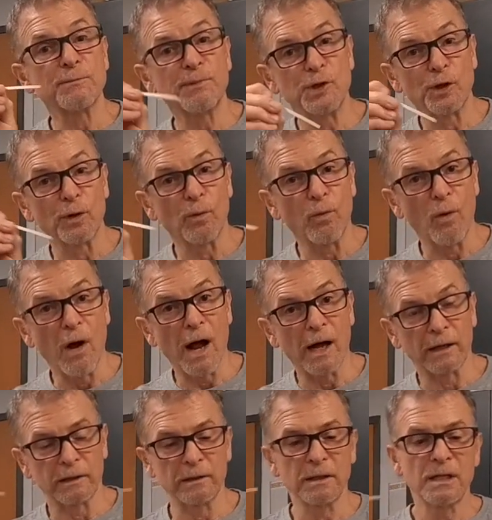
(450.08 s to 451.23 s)
pure
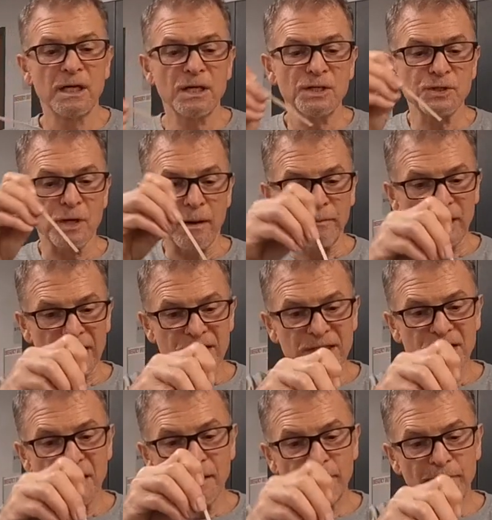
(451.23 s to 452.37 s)
water. So I'm going to
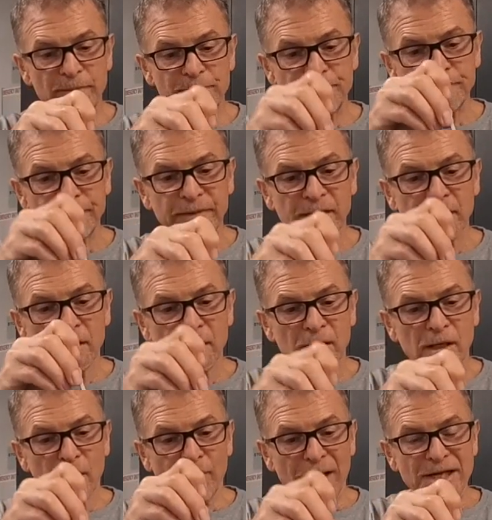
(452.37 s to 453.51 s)
dip
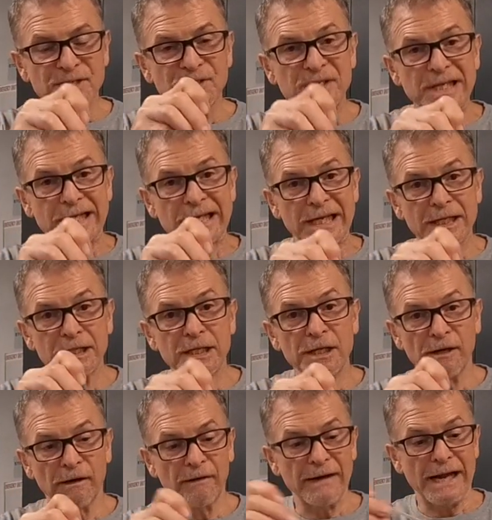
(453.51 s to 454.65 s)
my stick in
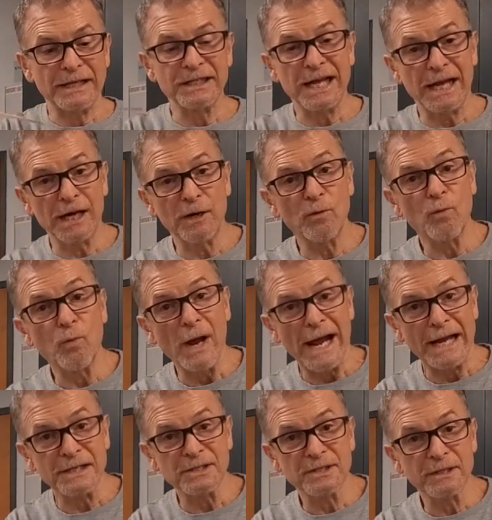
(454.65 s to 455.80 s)
here and get it
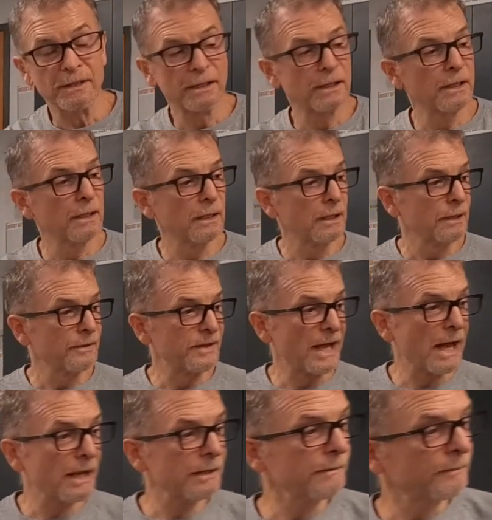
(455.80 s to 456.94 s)
wet.
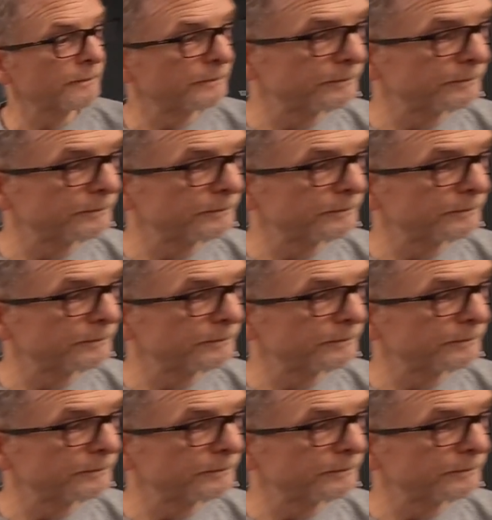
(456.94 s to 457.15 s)
Then